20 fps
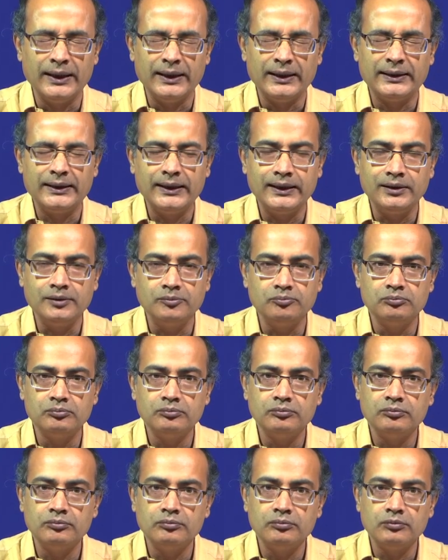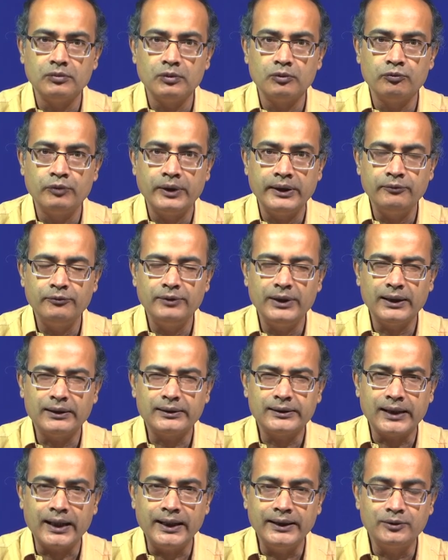then when we are
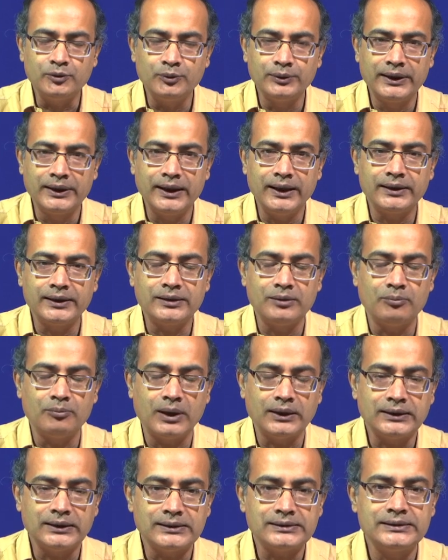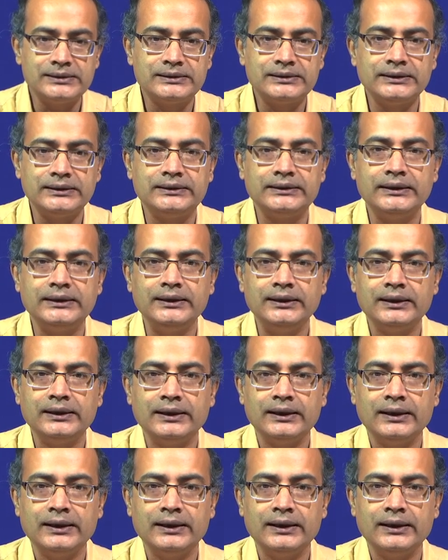trying to get the mother's ECG,